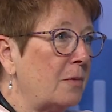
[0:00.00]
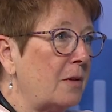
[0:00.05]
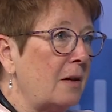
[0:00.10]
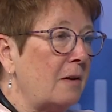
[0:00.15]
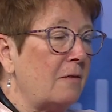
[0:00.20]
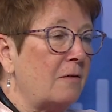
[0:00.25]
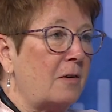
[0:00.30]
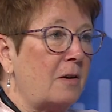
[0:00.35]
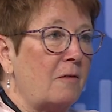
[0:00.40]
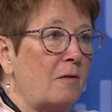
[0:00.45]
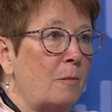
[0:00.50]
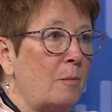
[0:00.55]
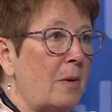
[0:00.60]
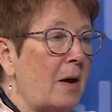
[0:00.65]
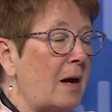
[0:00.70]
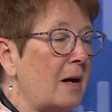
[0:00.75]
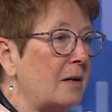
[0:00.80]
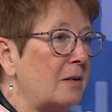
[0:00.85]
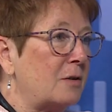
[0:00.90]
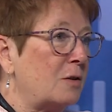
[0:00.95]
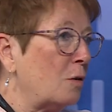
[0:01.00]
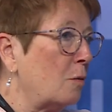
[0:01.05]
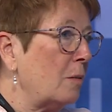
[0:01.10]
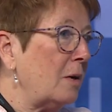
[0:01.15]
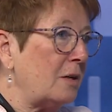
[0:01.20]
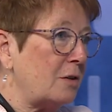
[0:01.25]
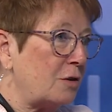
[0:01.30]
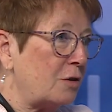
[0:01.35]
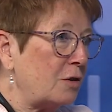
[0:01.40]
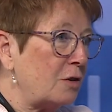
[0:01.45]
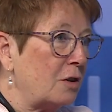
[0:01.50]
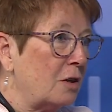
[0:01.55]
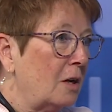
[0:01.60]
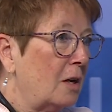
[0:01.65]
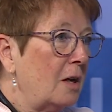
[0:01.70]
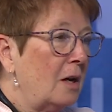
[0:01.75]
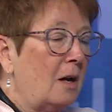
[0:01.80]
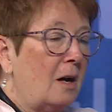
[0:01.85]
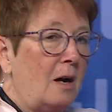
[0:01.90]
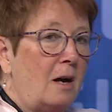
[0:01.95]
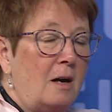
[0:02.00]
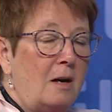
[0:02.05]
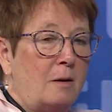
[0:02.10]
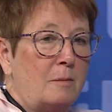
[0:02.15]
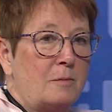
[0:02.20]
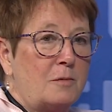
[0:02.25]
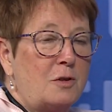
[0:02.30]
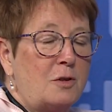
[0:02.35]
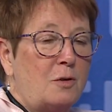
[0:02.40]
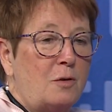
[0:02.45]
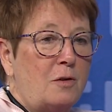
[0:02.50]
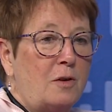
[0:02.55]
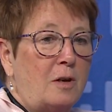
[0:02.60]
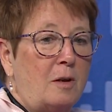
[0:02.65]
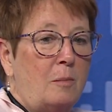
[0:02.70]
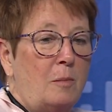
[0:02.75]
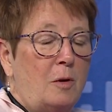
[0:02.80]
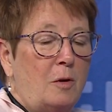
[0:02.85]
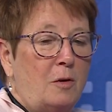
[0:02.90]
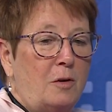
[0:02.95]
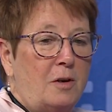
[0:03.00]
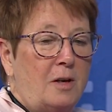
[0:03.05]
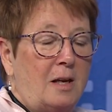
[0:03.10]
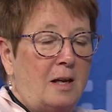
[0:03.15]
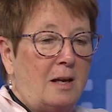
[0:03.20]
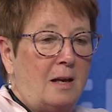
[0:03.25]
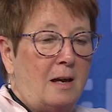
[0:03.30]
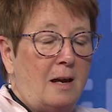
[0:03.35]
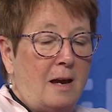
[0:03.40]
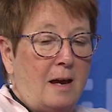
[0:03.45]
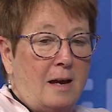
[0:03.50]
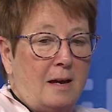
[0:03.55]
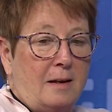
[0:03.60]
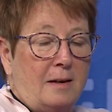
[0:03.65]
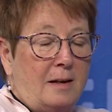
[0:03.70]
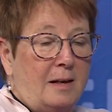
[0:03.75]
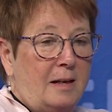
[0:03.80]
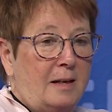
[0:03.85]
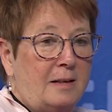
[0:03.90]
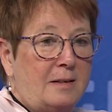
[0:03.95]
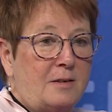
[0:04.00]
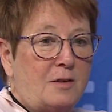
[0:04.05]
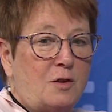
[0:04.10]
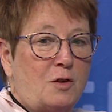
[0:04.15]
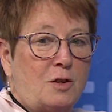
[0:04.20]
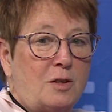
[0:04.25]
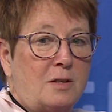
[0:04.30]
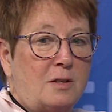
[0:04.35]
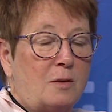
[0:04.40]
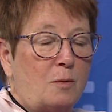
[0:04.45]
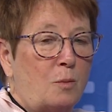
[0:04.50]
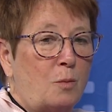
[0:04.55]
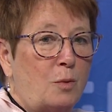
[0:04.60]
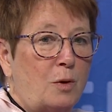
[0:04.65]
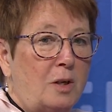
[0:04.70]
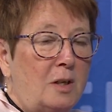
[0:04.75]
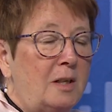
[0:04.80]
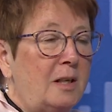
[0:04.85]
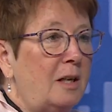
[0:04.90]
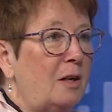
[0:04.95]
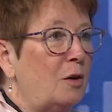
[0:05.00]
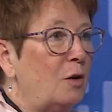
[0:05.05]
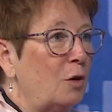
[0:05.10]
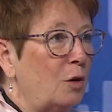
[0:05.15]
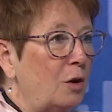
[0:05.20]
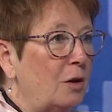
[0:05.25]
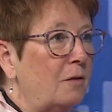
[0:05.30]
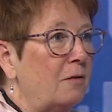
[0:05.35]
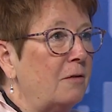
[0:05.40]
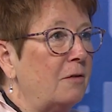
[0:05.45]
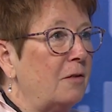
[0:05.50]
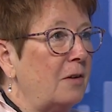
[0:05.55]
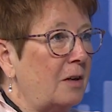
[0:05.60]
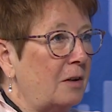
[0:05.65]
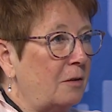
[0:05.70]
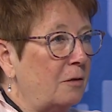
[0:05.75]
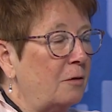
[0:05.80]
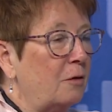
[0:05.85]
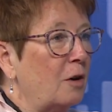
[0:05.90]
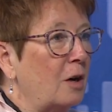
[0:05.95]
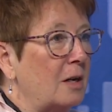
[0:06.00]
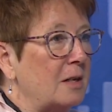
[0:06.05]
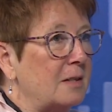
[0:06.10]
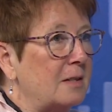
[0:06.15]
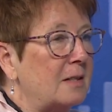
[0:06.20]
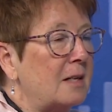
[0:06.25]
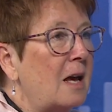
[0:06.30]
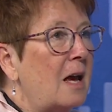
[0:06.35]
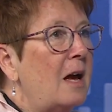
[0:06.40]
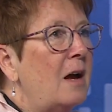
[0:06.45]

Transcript: They've given back so much to the community, and it's just a really good fit for us.